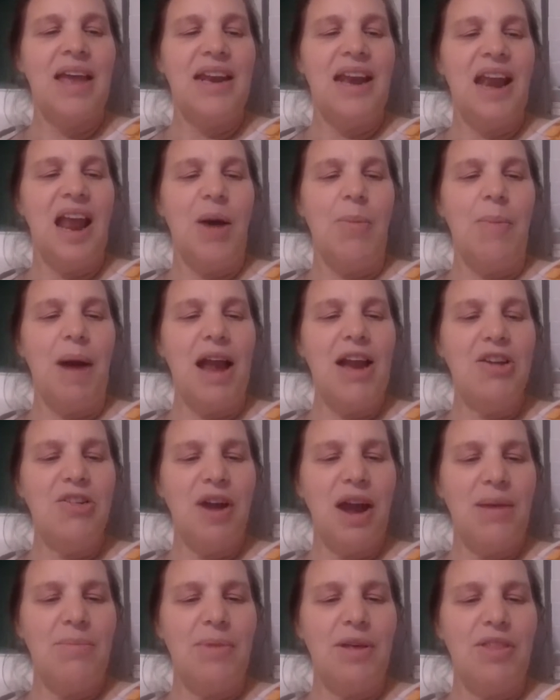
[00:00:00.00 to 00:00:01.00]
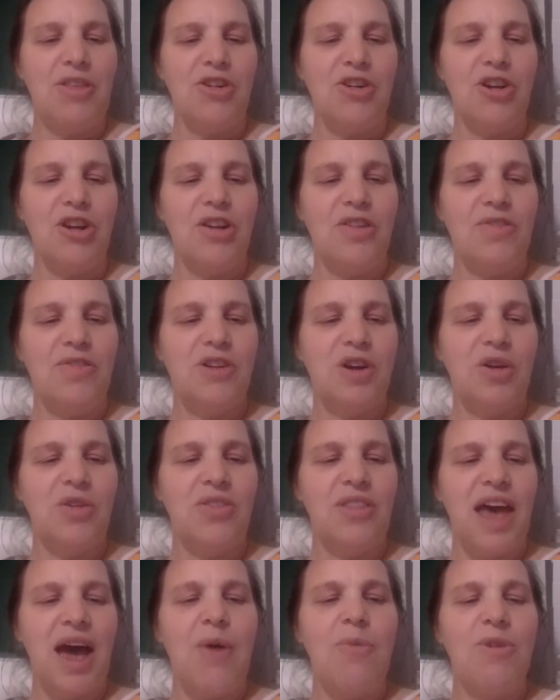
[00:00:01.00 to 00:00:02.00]
Now, my grandmother could have told
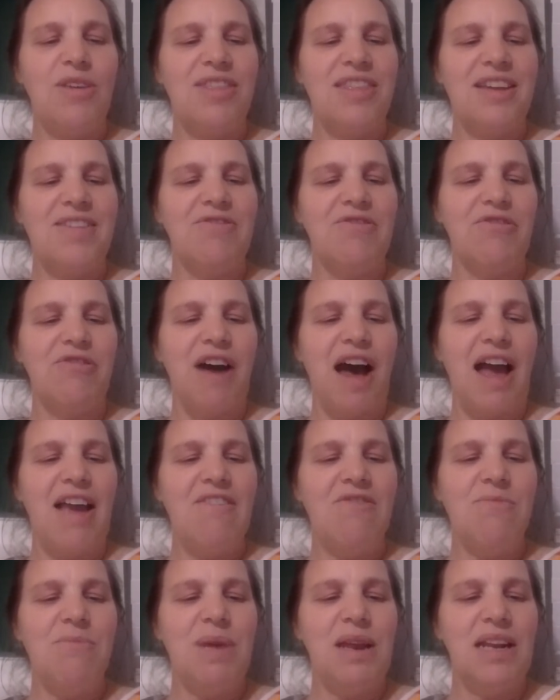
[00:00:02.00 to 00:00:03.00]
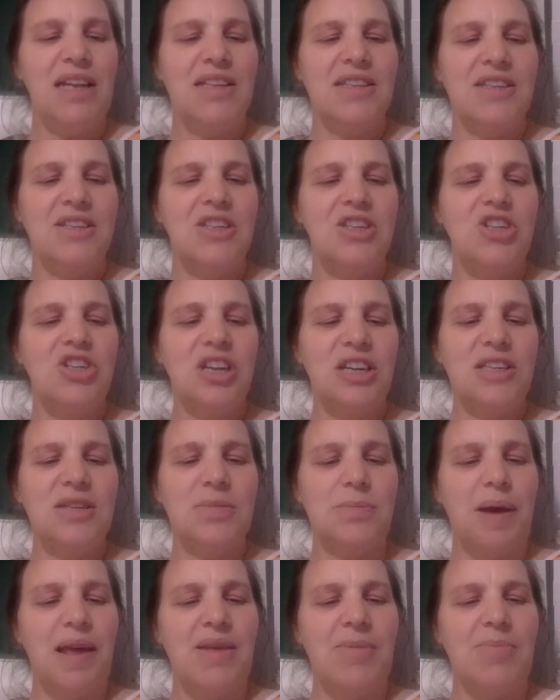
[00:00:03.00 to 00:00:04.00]
that within 5 minutes,
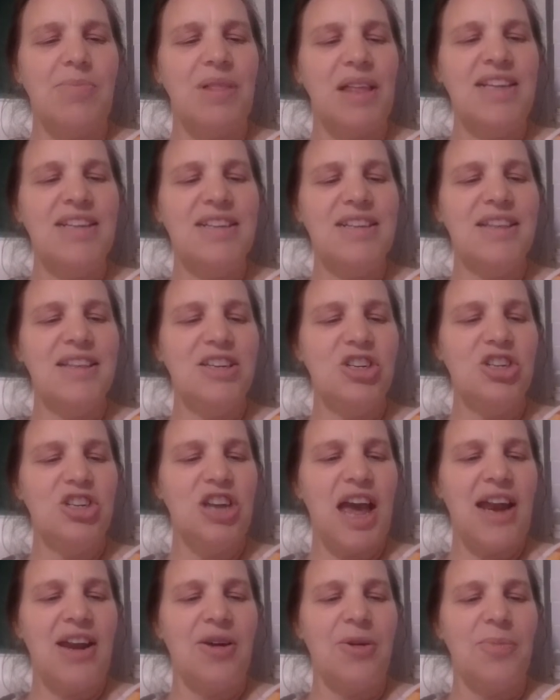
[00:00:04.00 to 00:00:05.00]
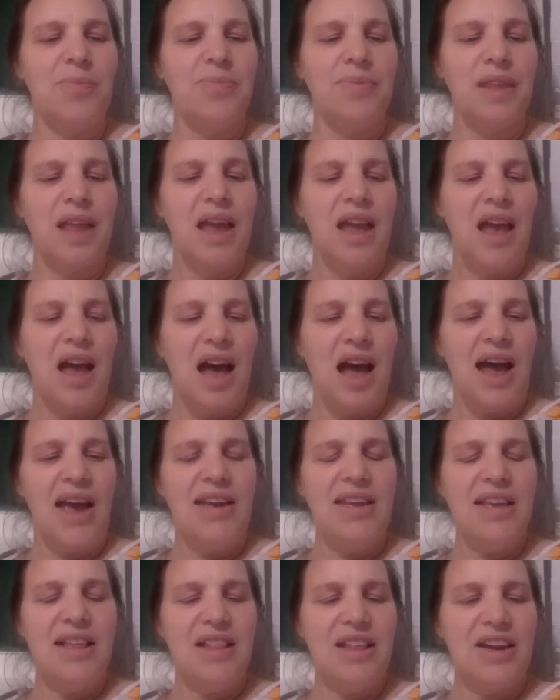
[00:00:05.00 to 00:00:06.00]
just by the place of the shadow. I
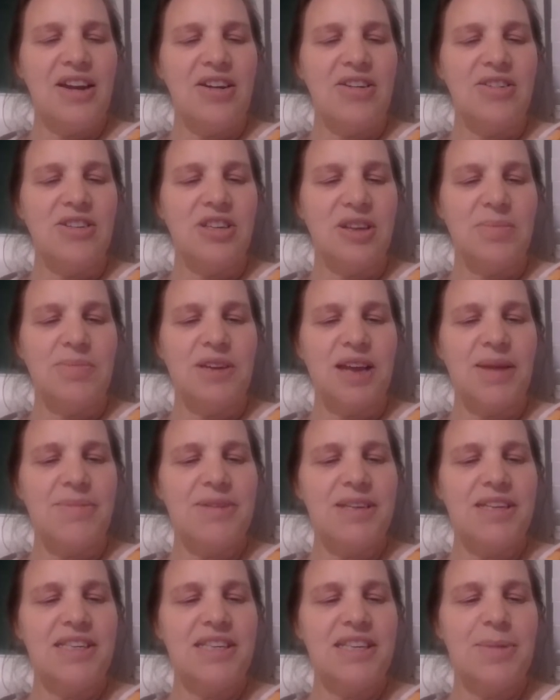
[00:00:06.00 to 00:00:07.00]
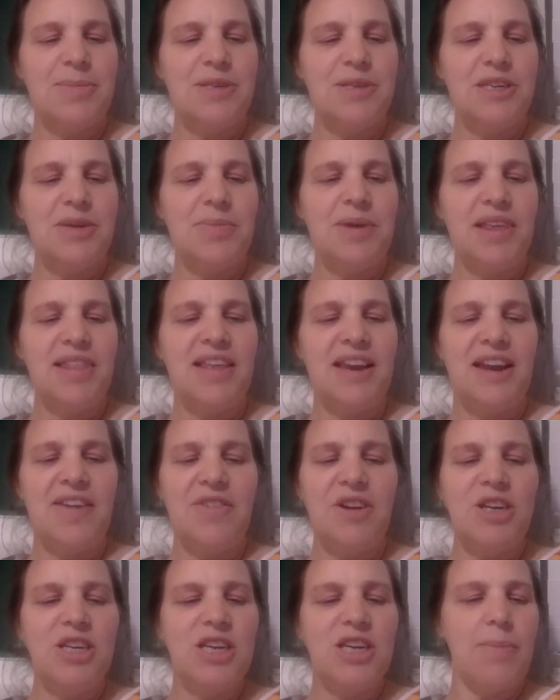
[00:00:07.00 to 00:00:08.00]
declare, sometimes it seems to me that
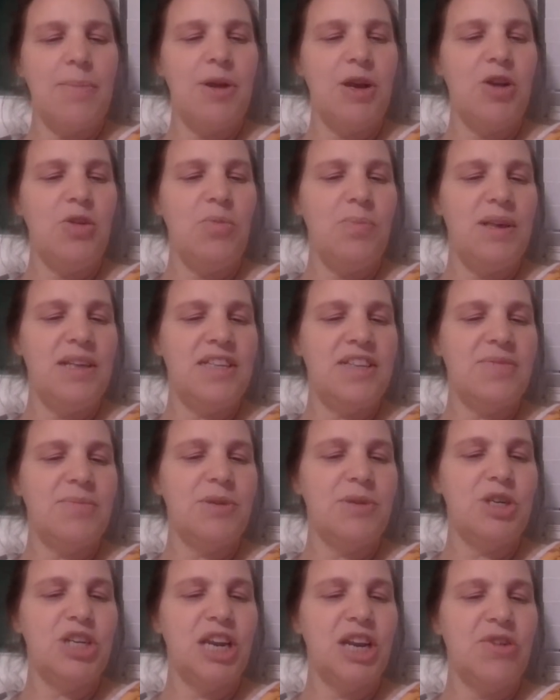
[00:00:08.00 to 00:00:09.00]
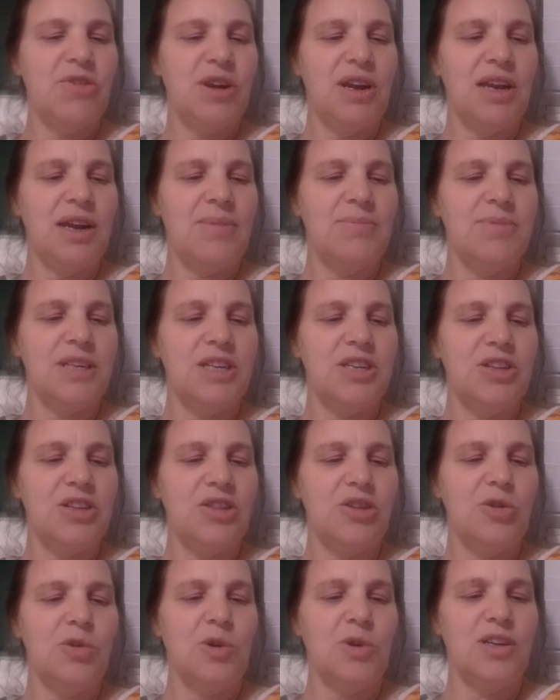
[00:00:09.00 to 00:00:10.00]
every time a new piece of machinery comes into
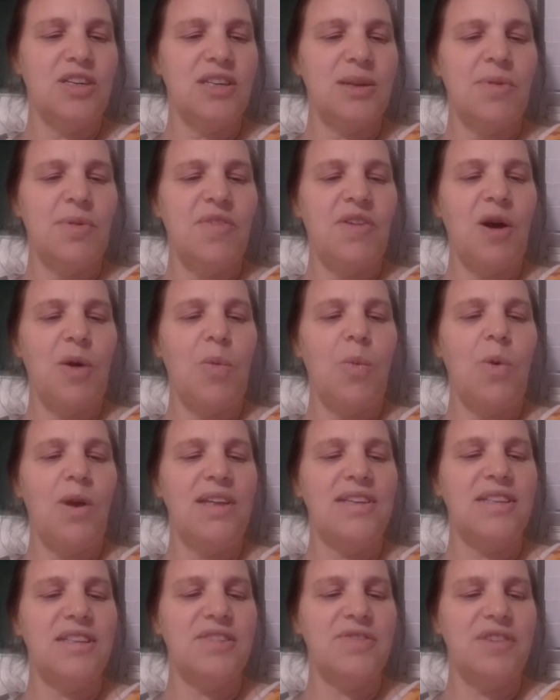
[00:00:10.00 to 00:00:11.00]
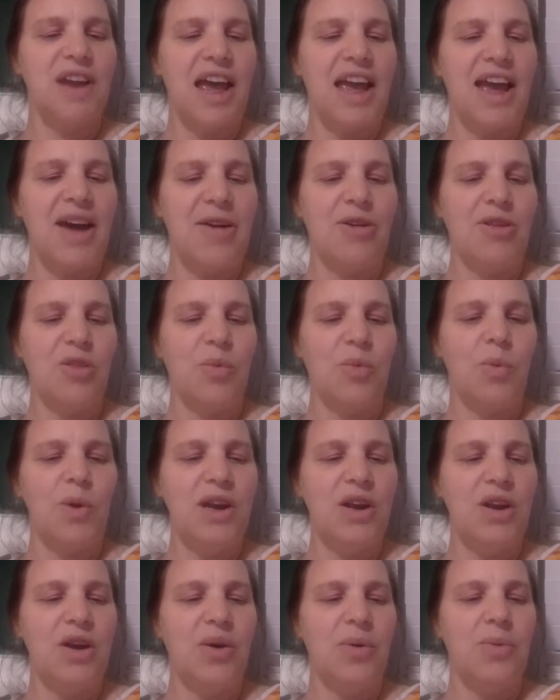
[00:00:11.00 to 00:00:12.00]
the door, some of our wits fly out of the
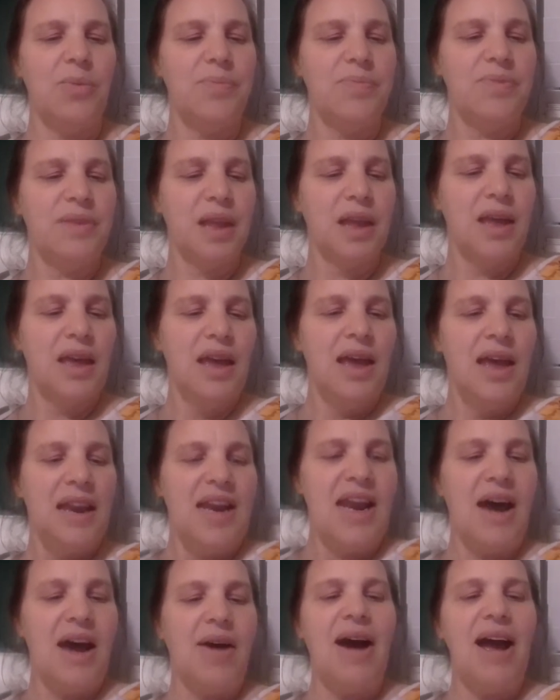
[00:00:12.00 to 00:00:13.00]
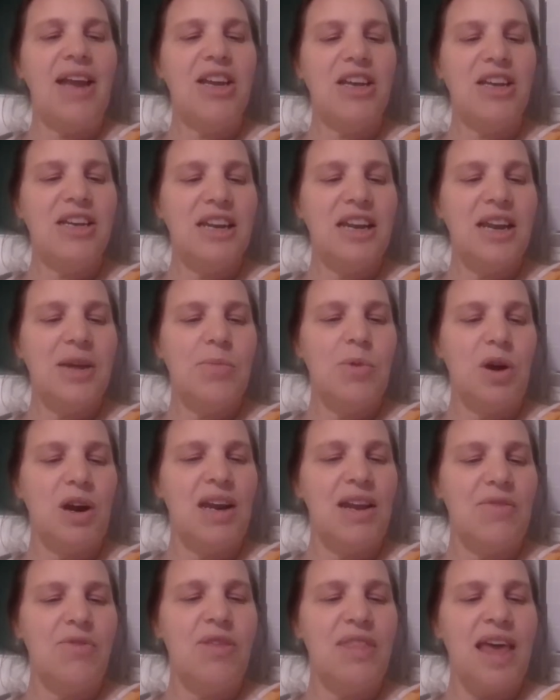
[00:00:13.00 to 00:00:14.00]
window. Now, I couldn't any more
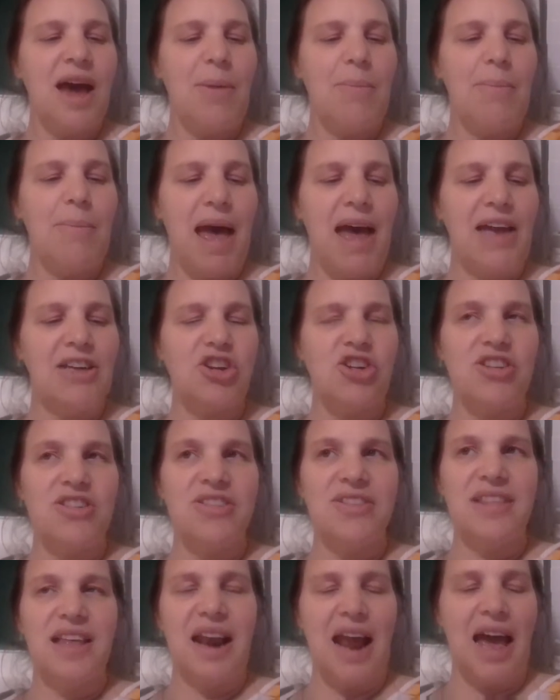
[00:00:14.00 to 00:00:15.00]
live without matches than